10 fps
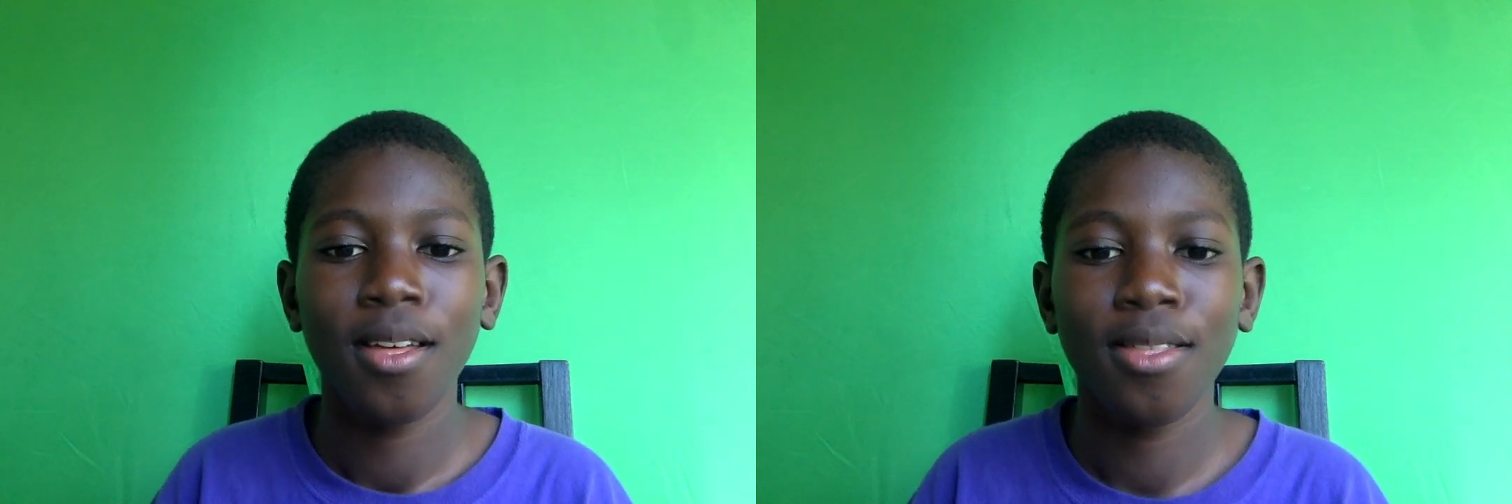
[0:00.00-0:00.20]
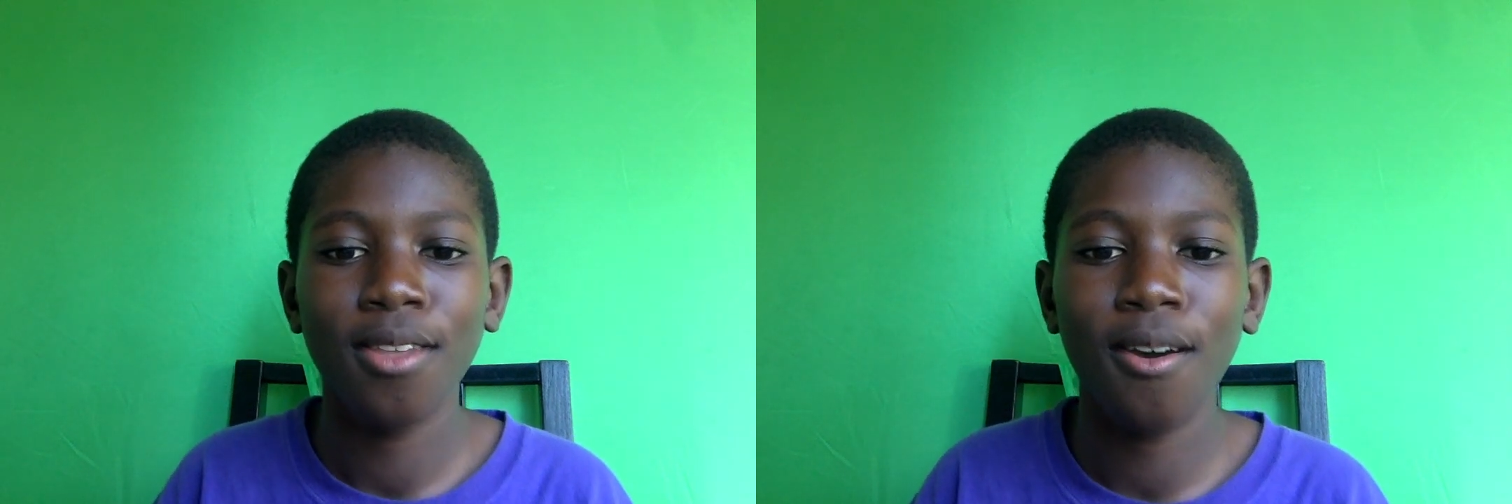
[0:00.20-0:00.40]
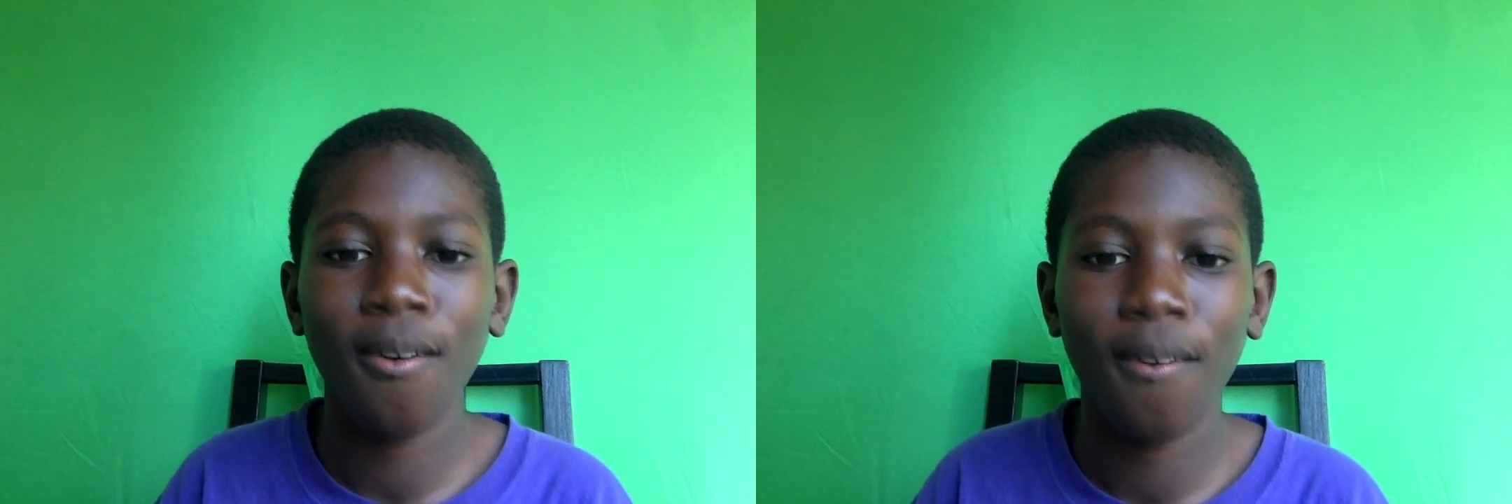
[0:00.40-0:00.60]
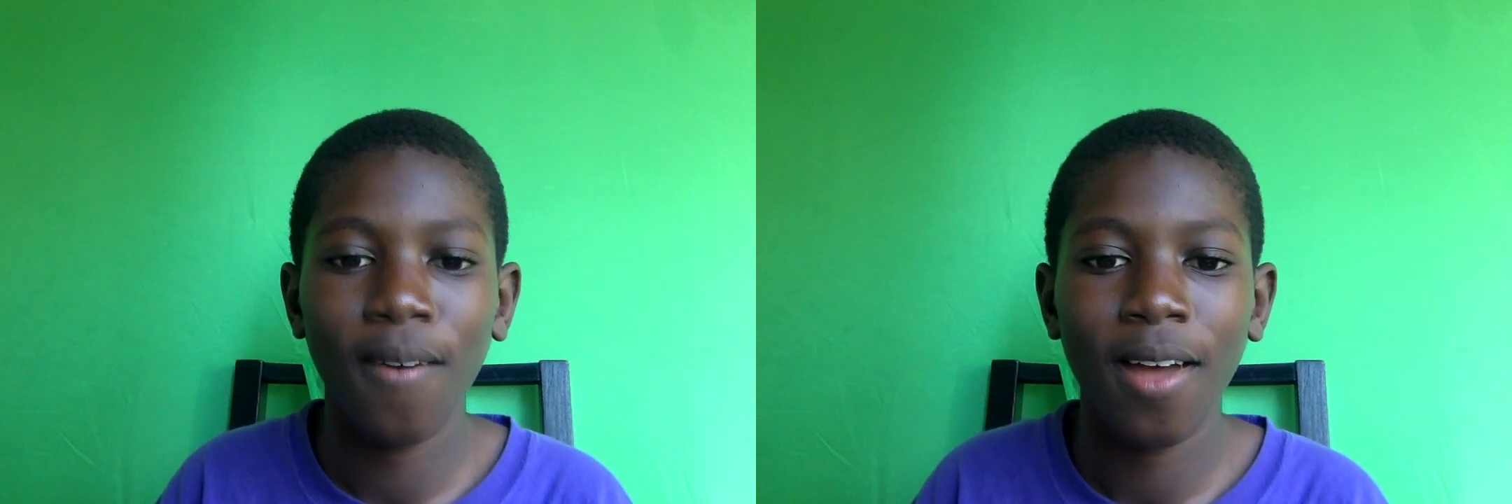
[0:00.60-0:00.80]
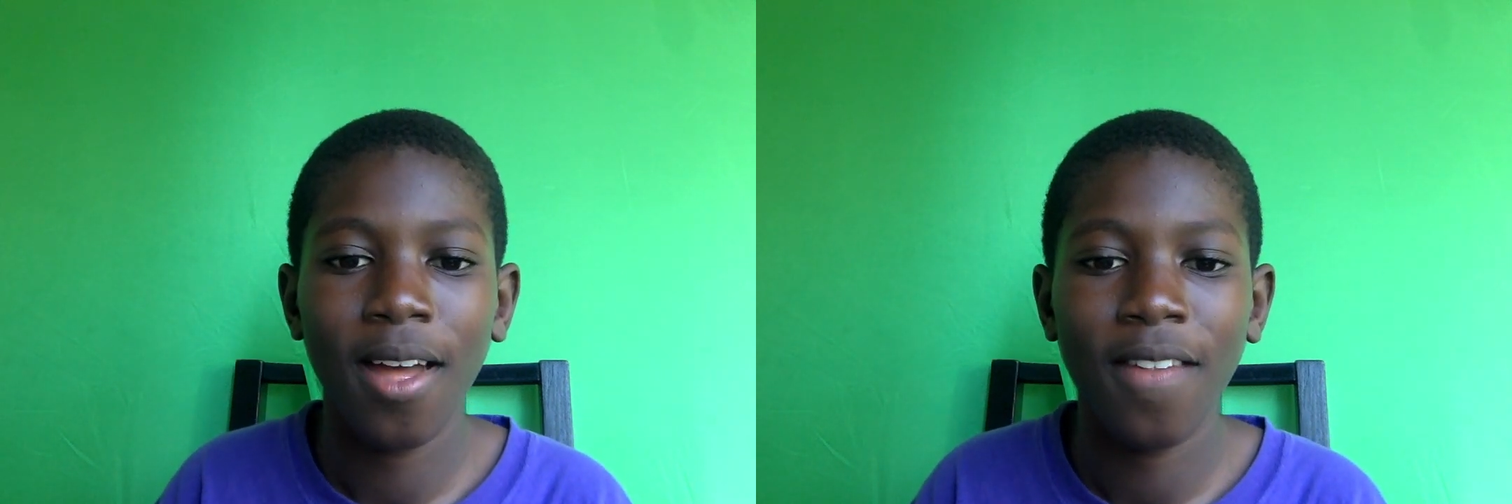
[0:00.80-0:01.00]

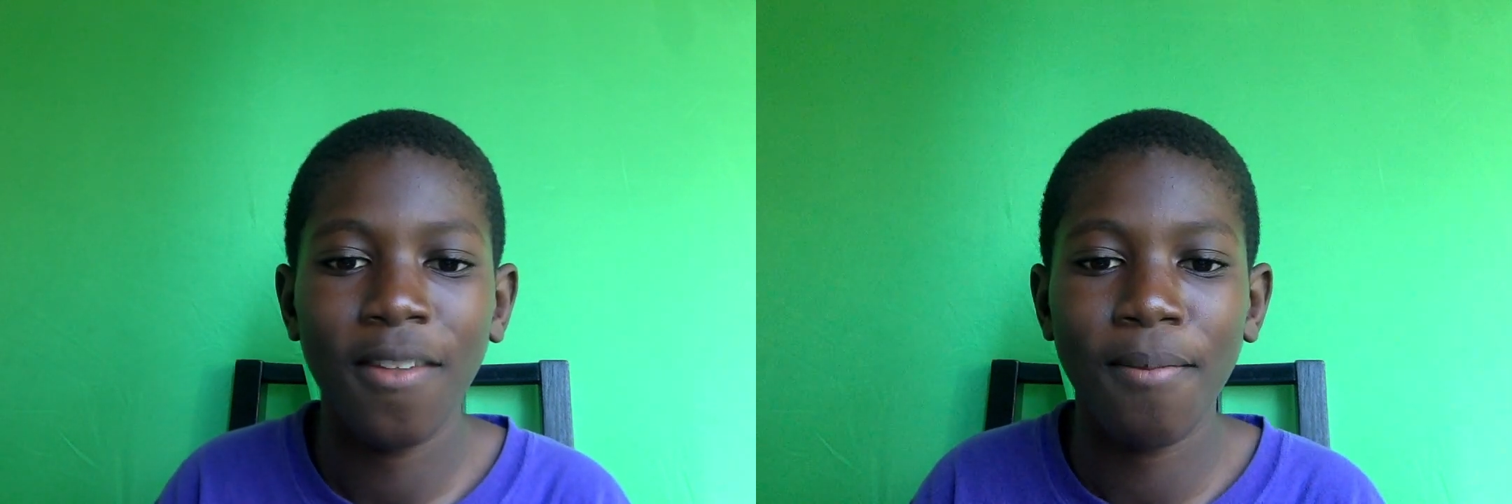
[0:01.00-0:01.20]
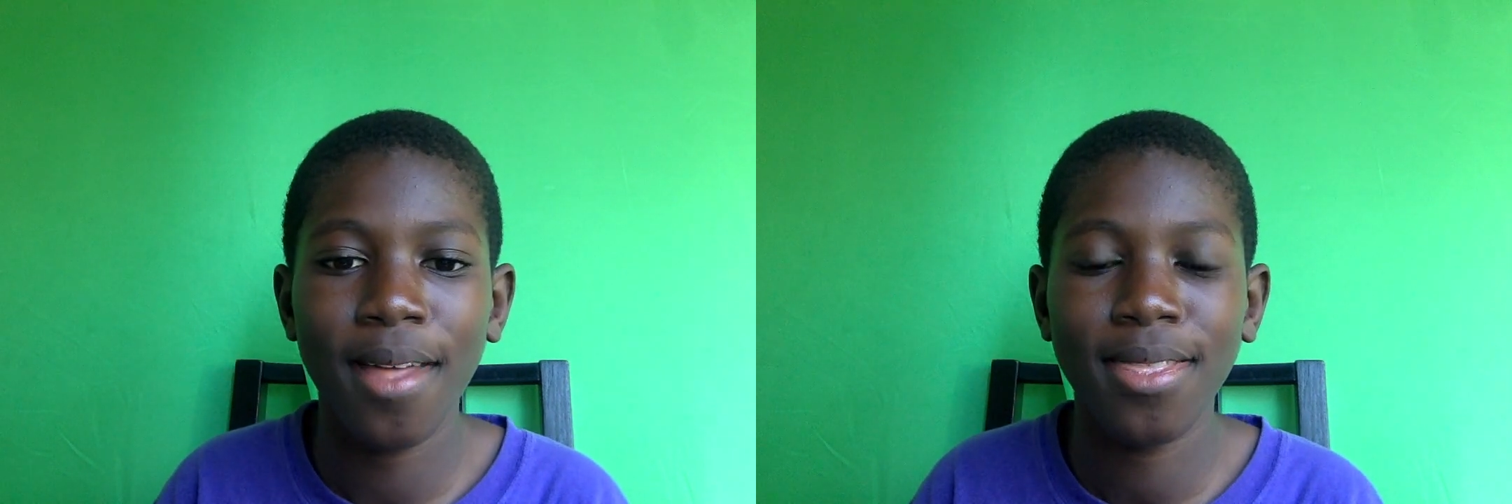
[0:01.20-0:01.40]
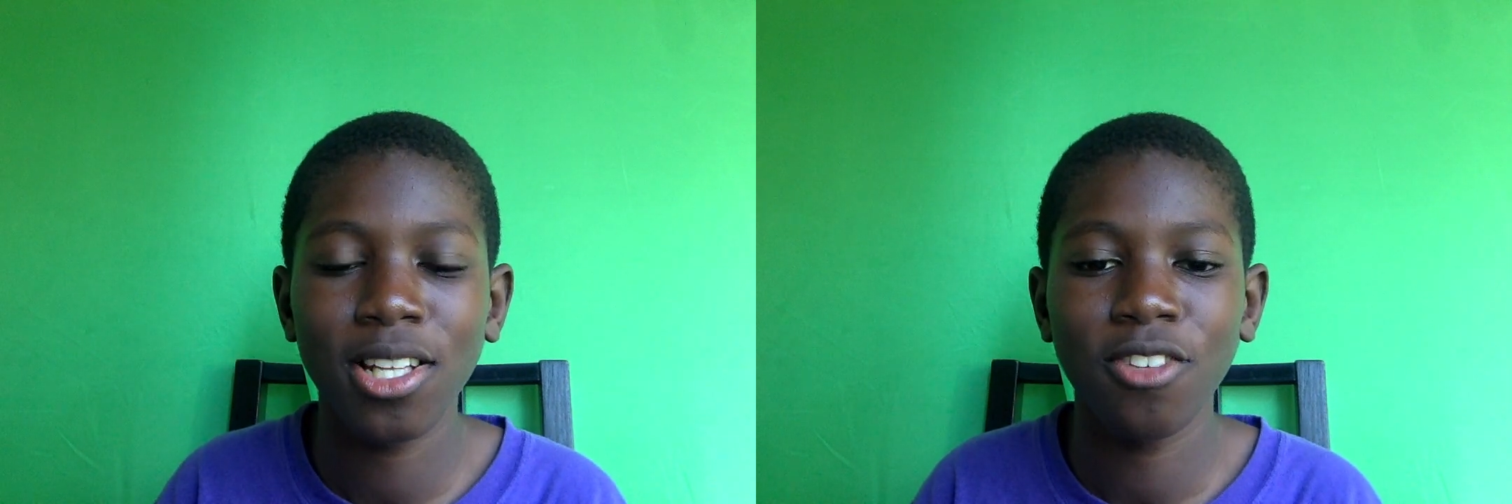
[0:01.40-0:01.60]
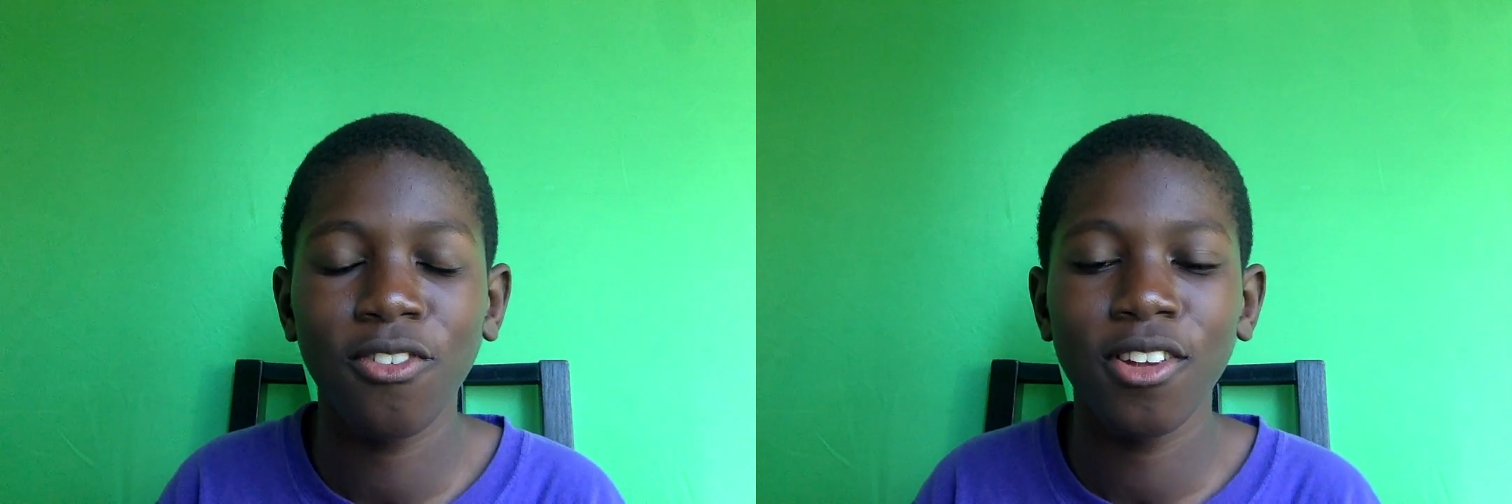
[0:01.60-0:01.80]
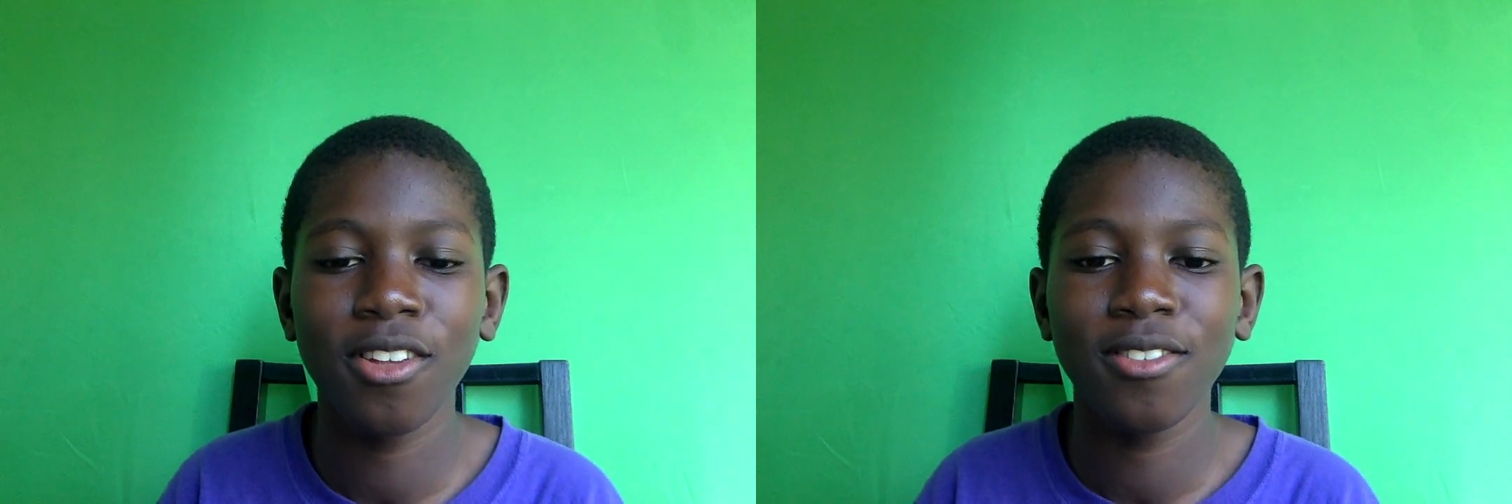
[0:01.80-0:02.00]
So, the message
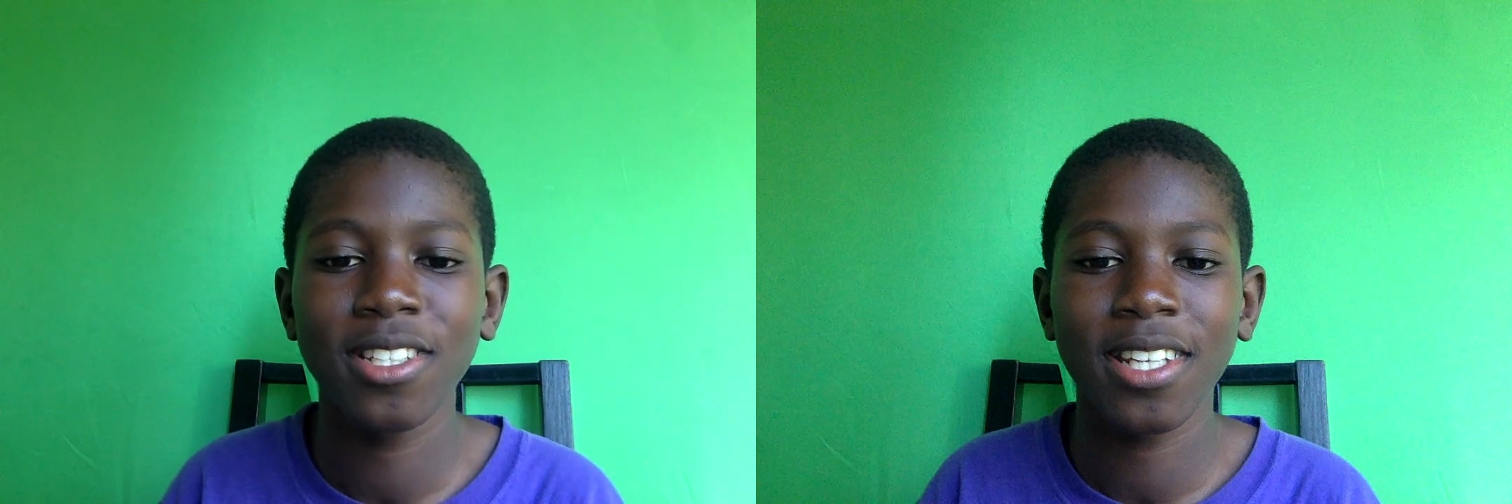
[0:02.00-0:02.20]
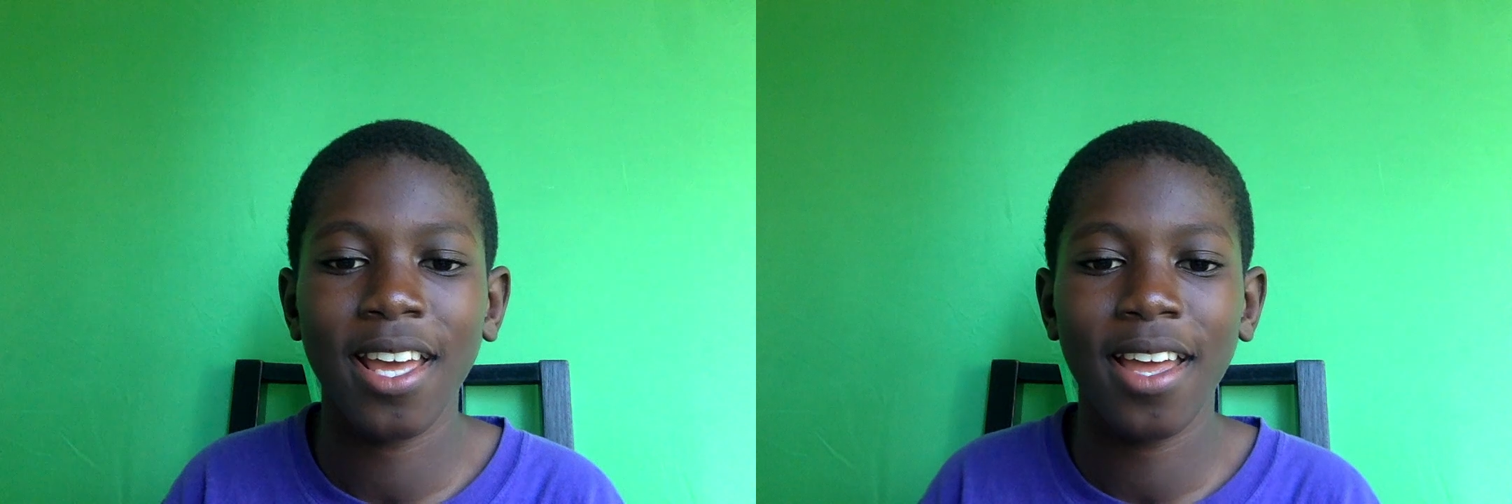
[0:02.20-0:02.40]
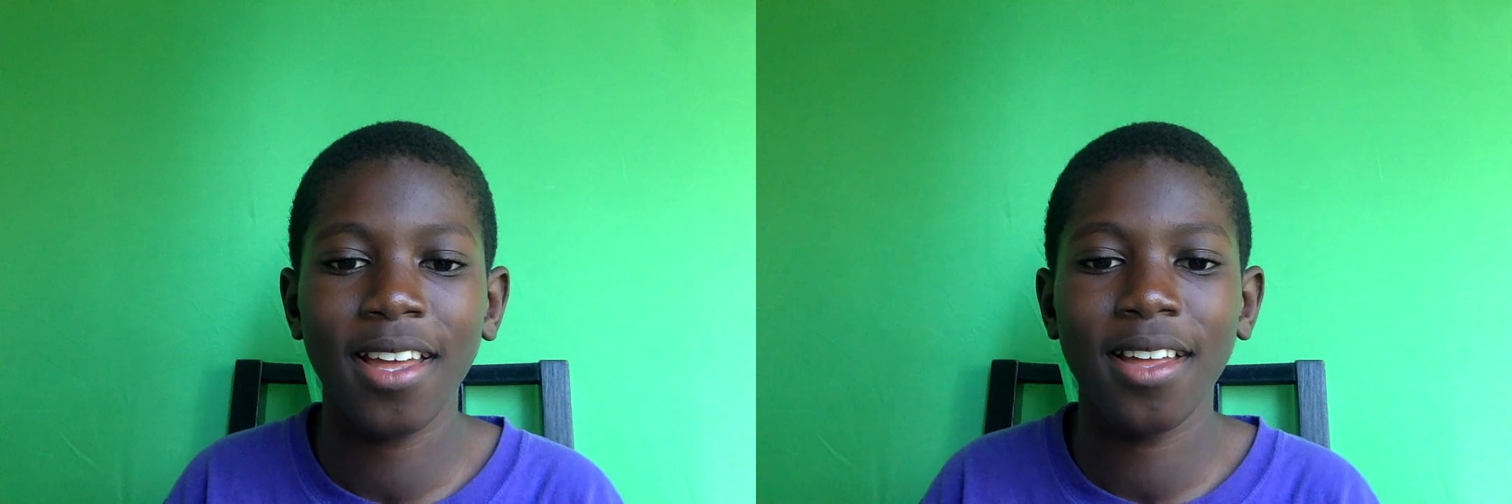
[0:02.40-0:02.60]
for you today